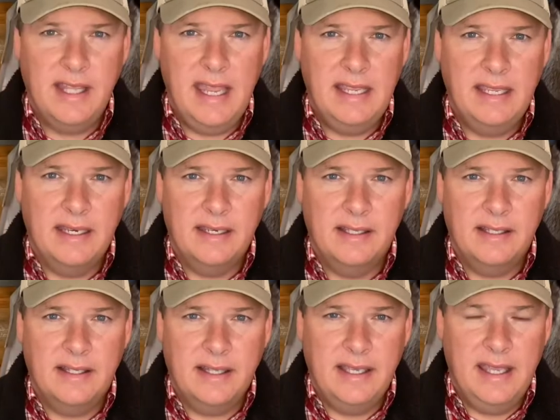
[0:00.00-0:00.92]
can
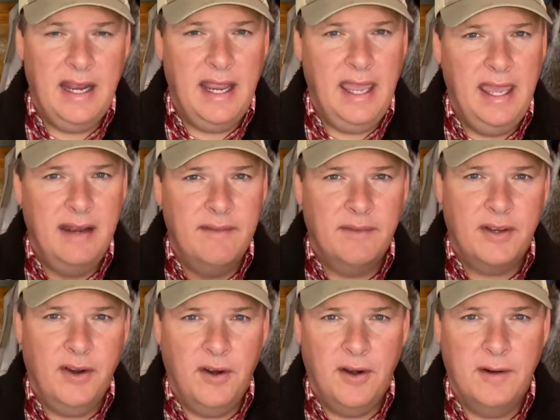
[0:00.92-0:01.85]
get ahead of the
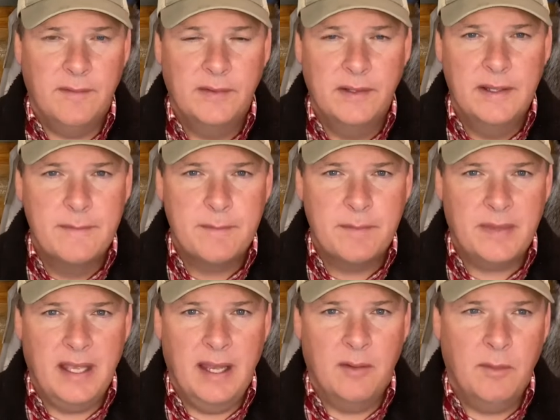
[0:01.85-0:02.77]
curve.
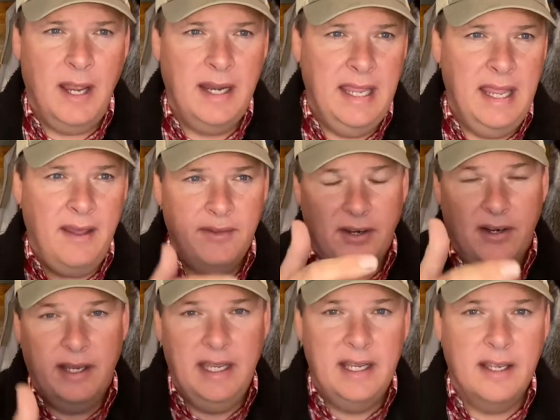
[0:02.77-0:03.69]
Right now,
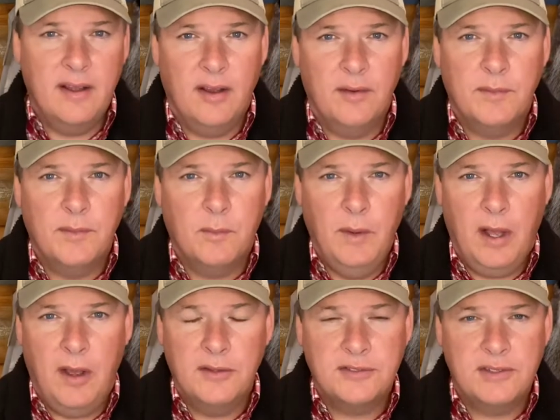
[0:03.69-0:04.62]
they're eating on
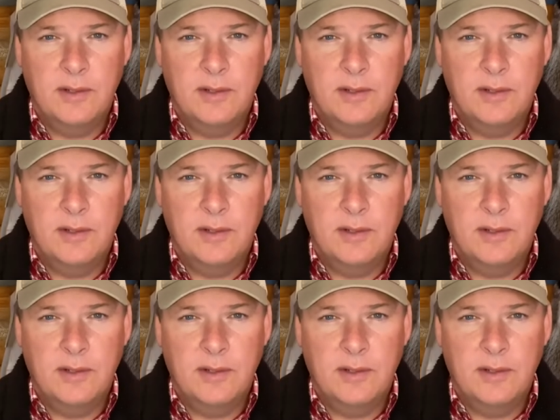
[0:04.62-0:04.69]
Austrian